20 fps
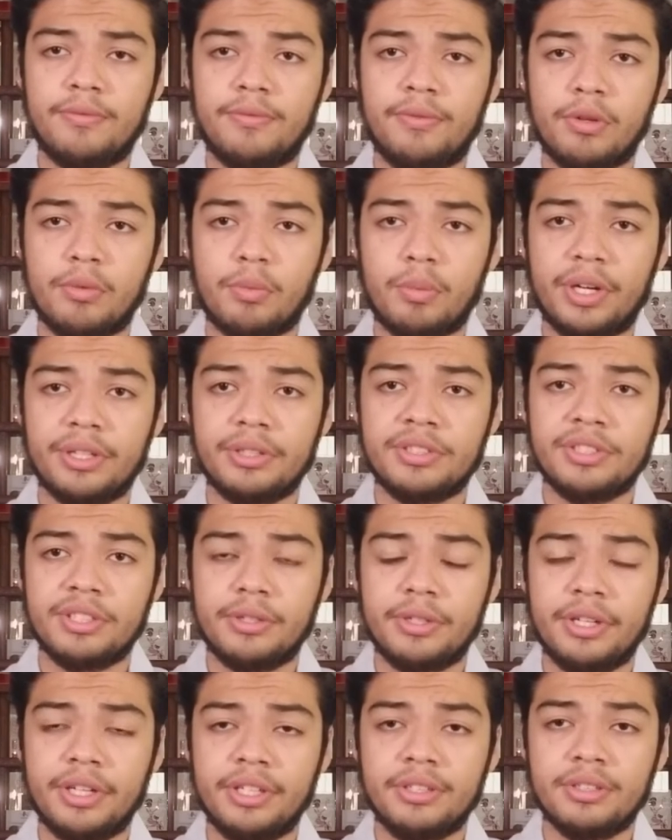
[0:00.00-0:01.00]
footwear
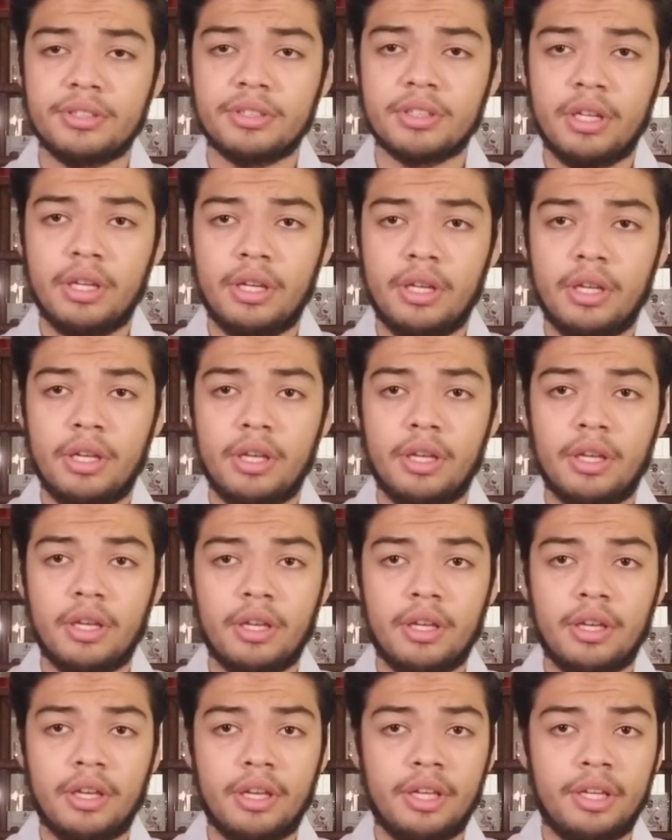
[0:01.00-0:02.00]
series.
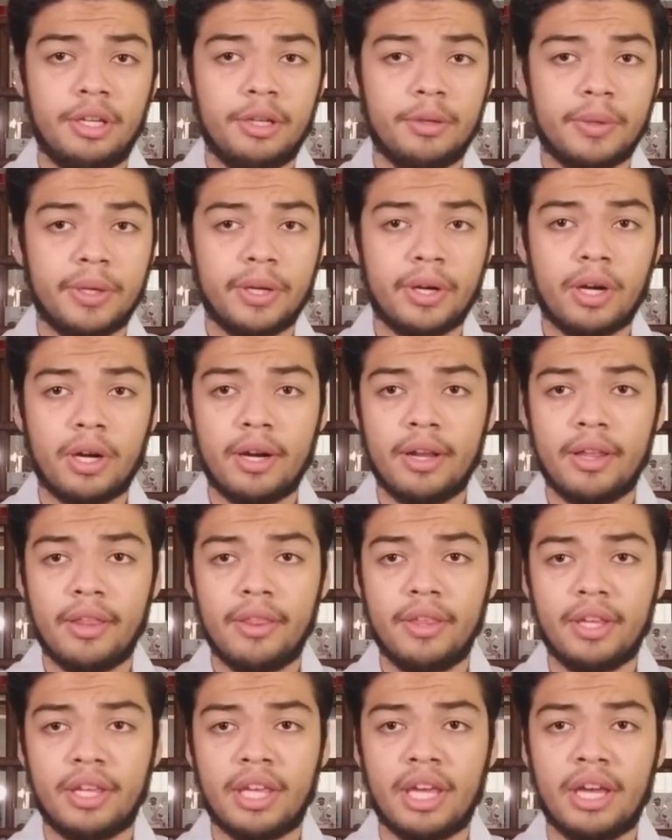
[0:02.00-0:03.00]
And here we are,
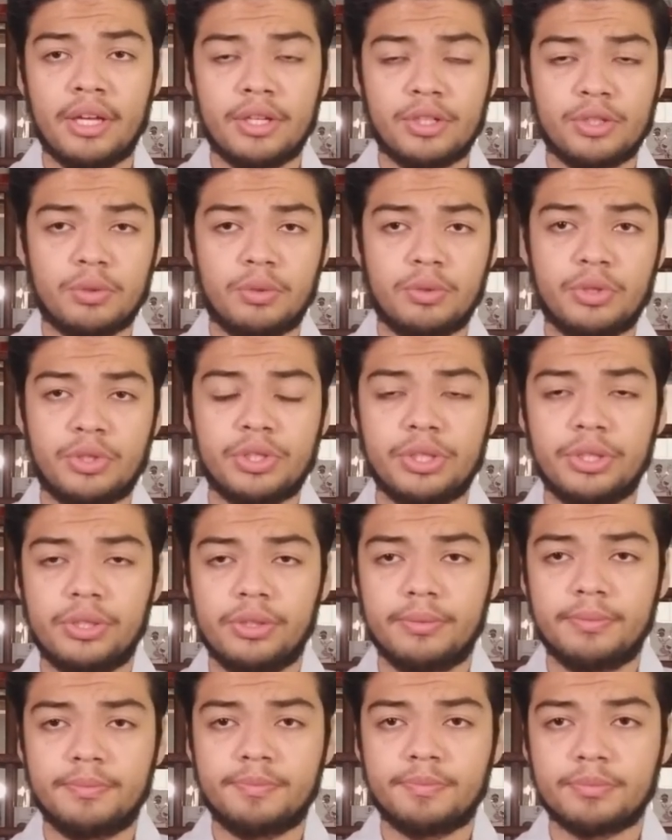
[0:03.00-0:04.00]
the casual
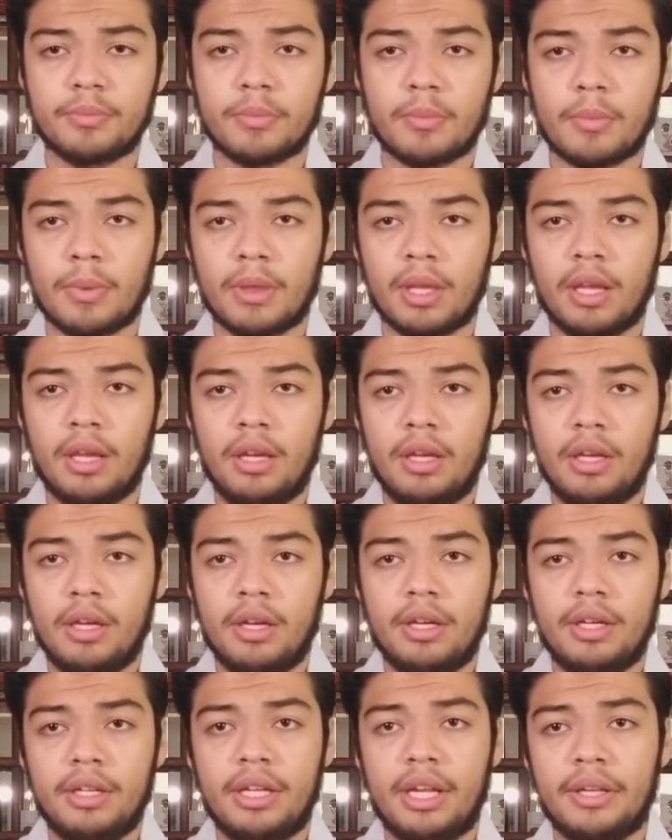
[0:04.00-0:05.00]
shoe.
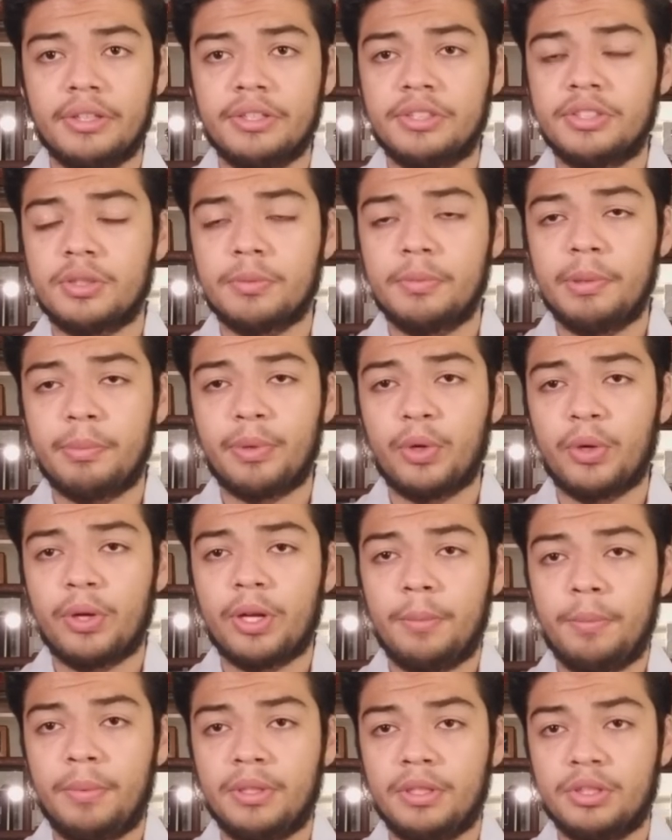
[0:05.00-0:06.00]
Now, this is going to be
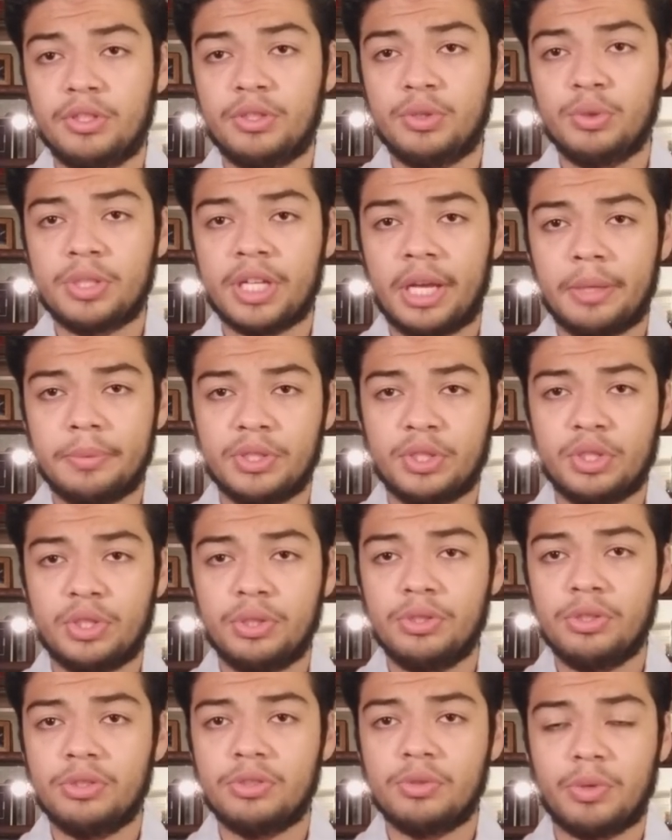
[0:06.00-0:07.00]
broken up into two types of
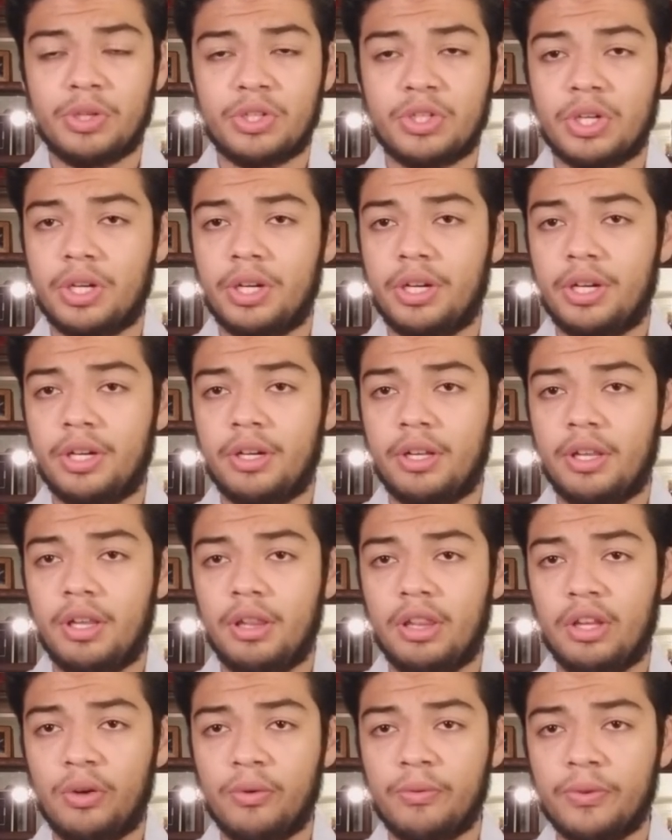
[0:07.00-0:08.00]
shoes, which are
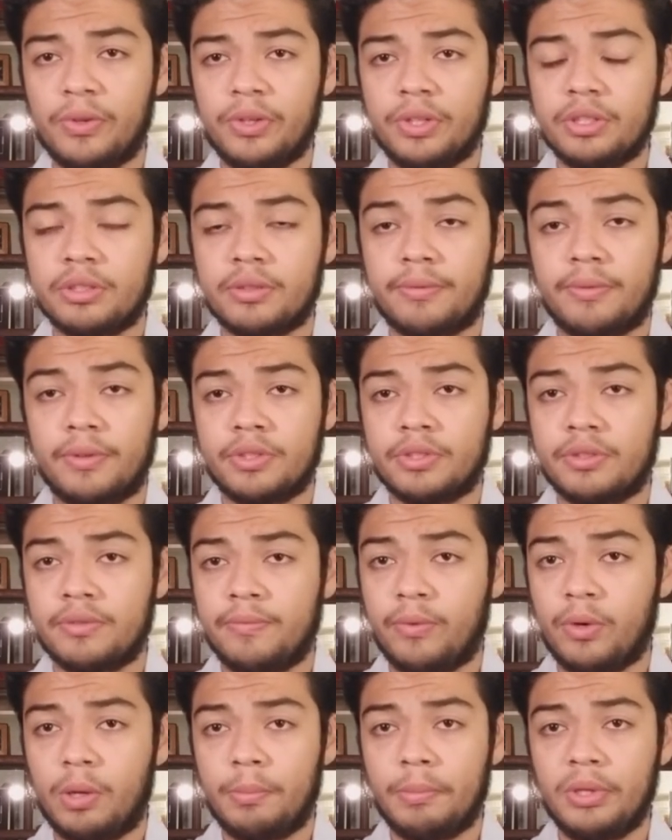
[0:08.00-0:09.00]
loafers, first and
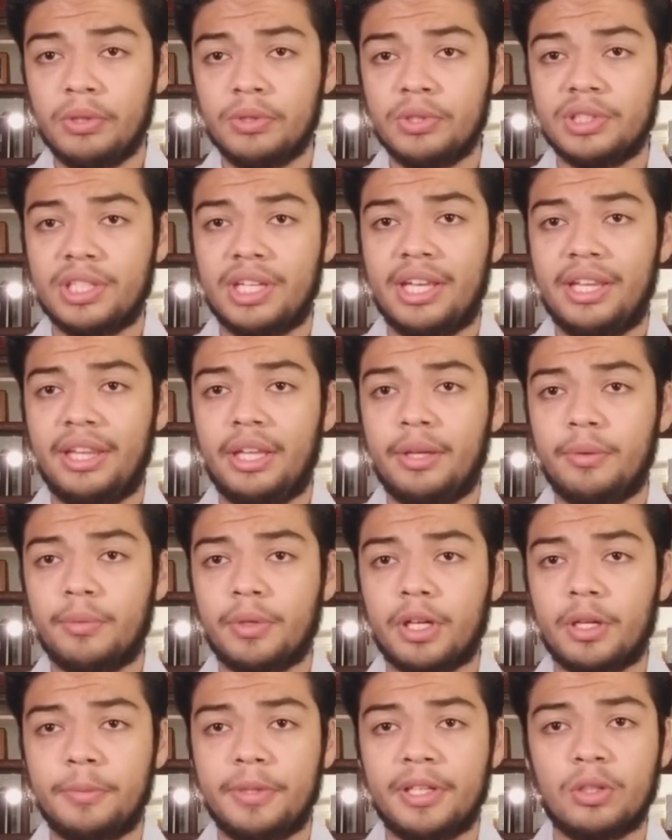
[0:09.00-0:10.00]
foremost, and then
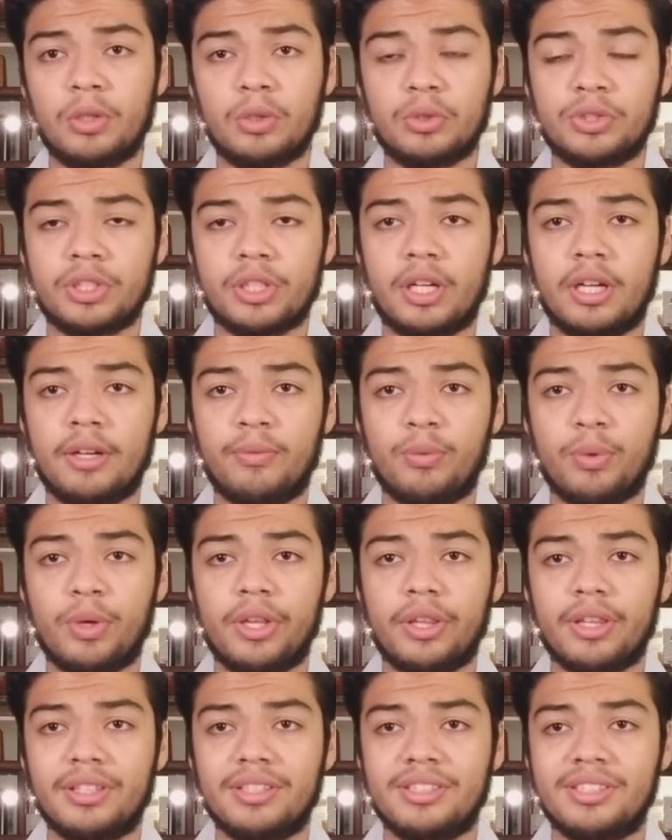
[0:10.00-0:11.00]
we're going to be closing it off
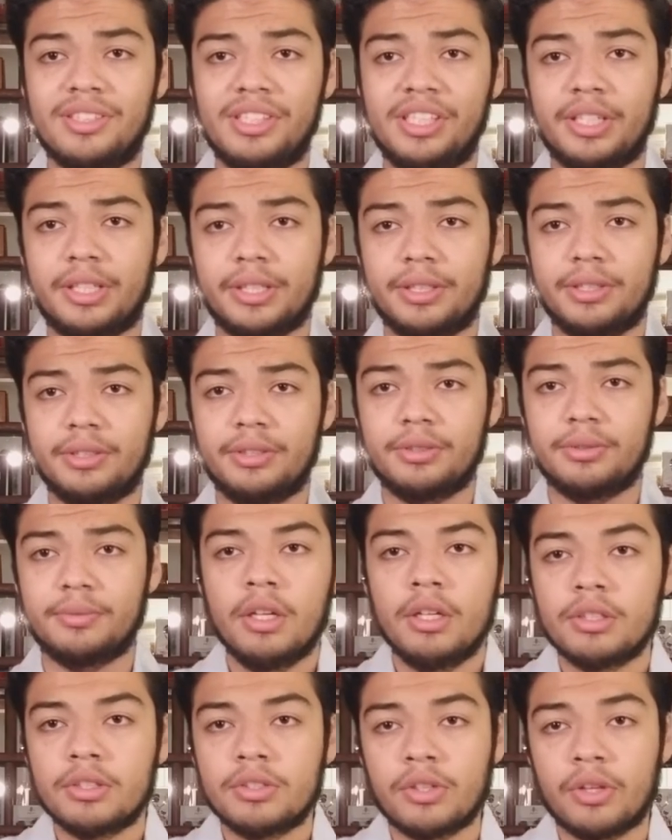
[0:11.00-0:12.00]
with sneakers.
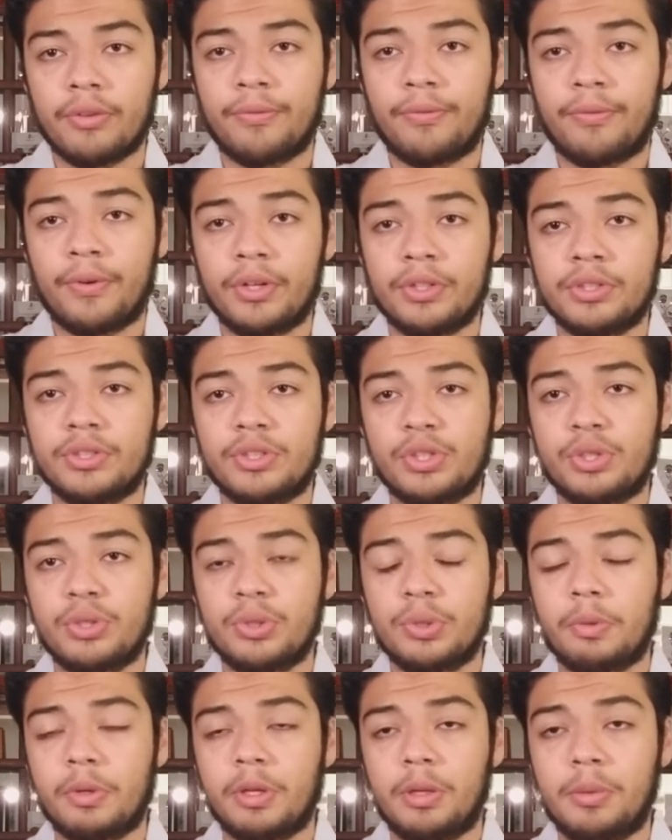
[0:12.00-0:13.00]
So the first
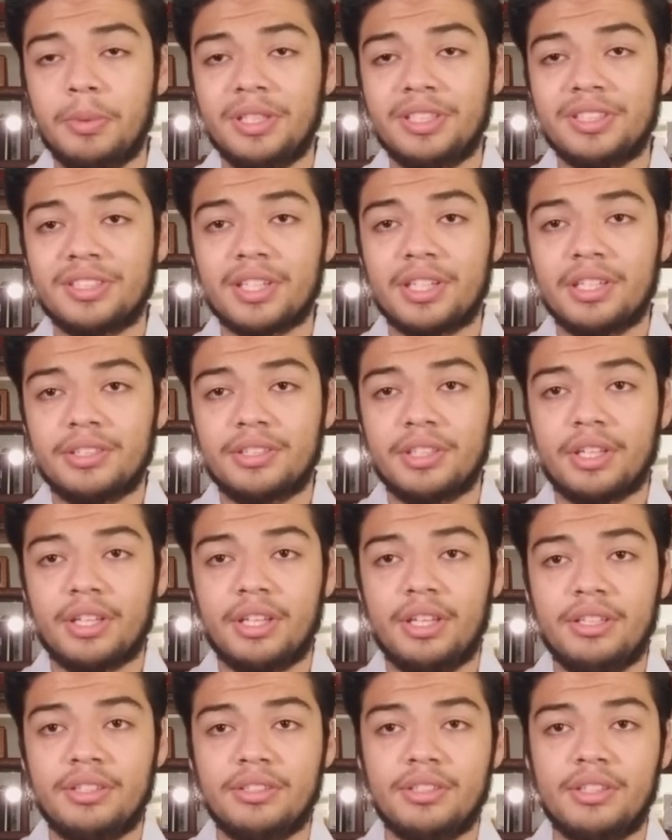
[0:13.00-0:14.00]
shoe I'm going to be discussing
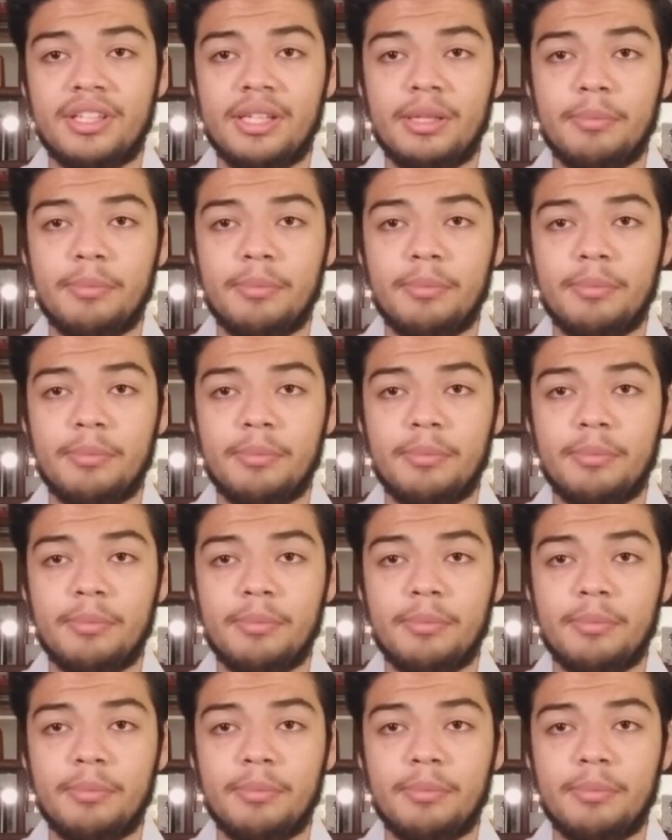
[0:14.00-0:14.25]
is the